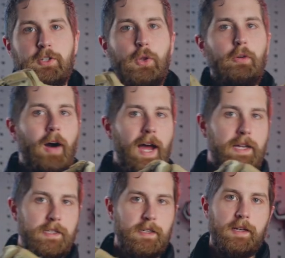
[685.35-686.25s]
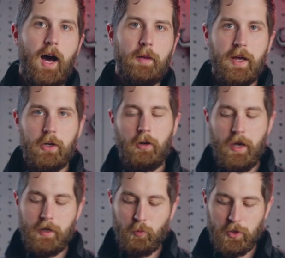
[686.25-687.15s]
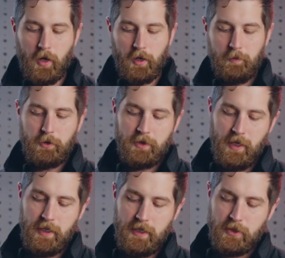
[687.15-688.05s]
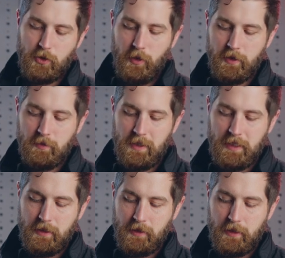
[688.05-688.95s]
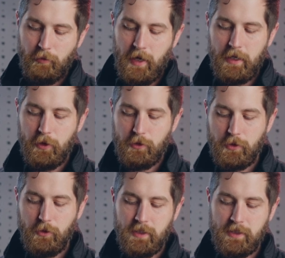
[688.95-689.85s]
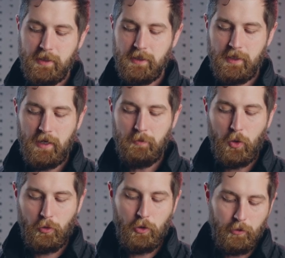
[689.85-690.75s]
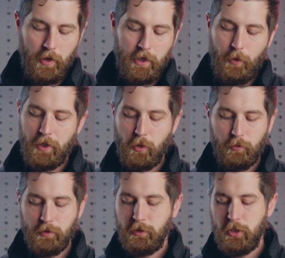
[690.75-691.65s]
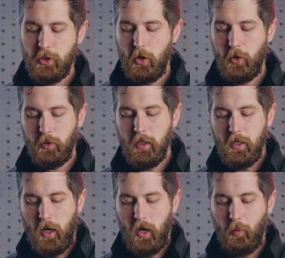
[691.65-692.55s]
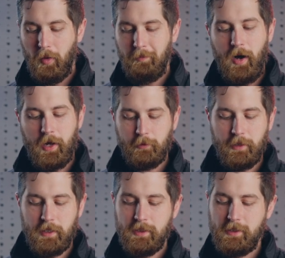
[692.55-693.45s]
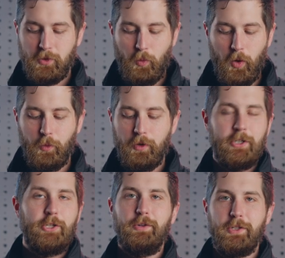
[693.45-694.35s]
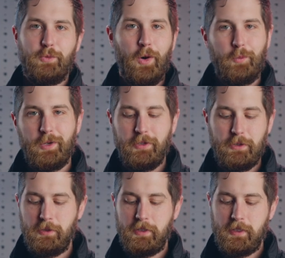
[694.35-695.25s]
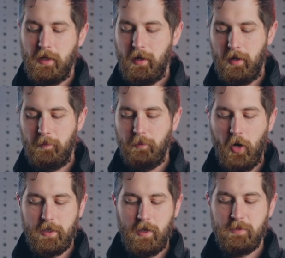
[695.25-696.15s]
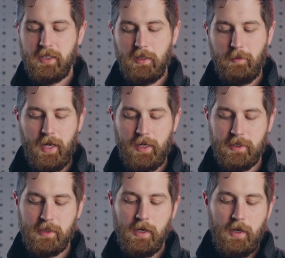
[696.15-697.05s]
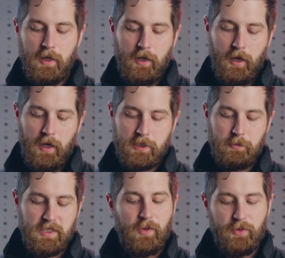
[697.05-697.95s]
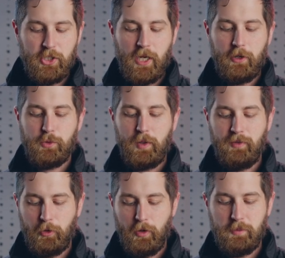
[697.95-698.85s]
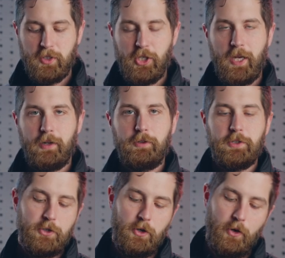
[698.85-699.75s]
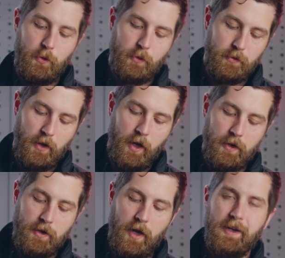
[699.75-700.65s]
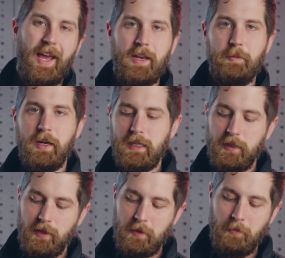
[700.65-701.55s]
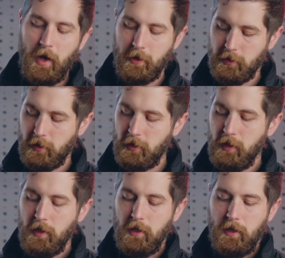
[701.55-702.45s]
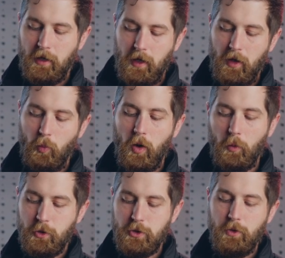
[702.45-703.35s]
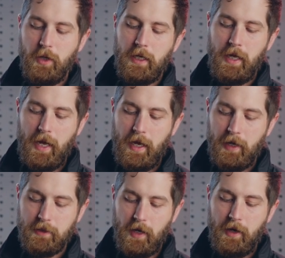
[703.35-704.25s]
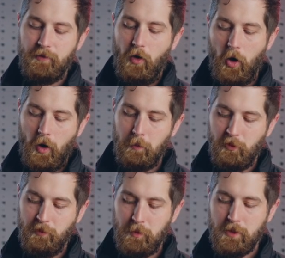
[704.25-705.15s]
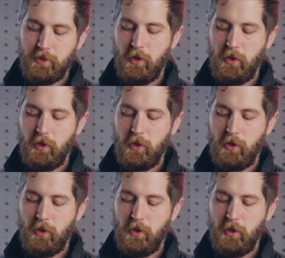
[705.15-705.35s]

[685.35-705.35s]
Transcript: So the last non-medical item we're talking about today is going to be the radio. So this is a Motorola radio. I don't really know uh, what model it is. It's what we're issued. It's what we use. Um, our T E M S team has Uh, specific channels. We have encrypted channels, so uh, not anybody can like monitor uh, what we're doing and kind of our movements.